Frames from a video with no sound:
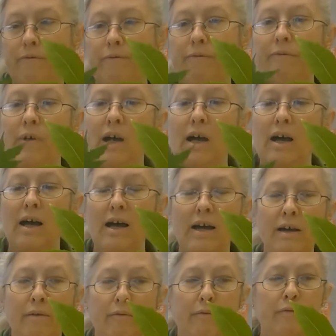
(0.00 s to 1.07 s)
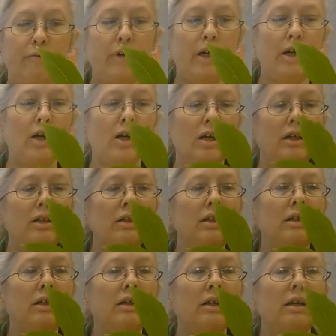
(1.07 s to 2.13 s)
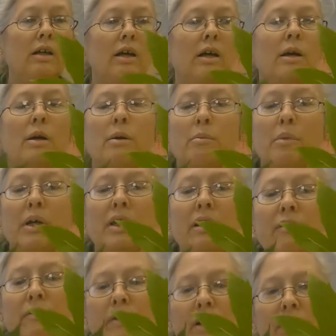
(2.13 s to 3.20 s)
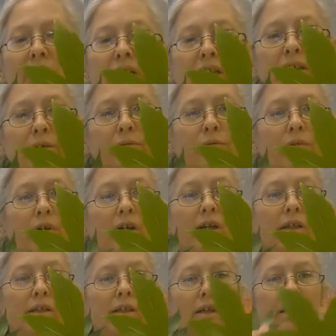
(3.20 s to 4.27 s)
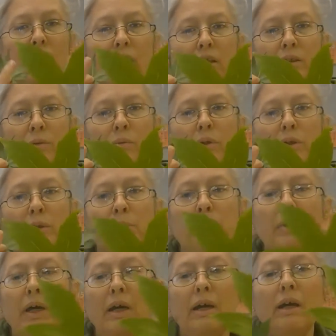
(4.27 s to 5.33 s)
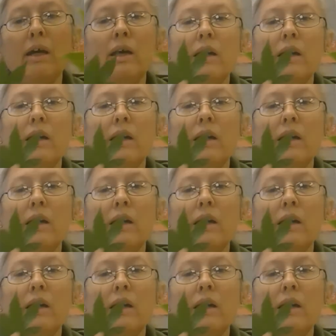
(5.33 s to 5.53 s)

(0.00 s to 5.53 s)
5 fingers, but they're very different. This one's big,